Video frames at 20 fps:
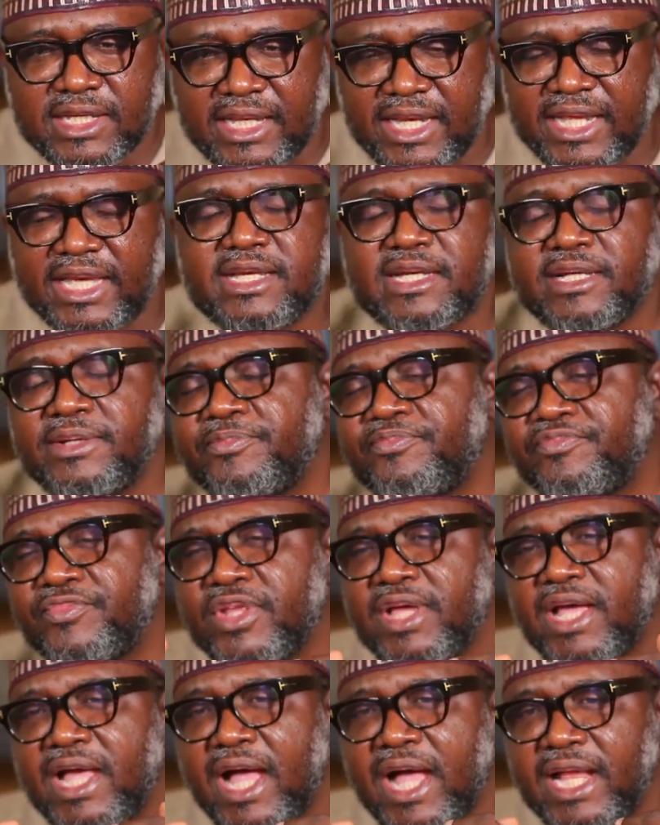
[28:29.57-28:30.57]
click,
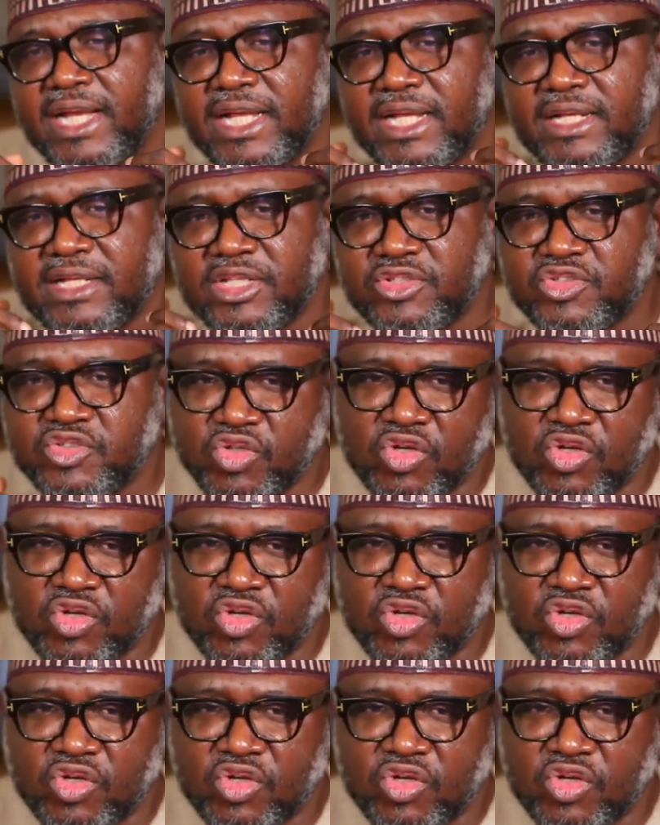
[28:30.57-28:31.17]
and then it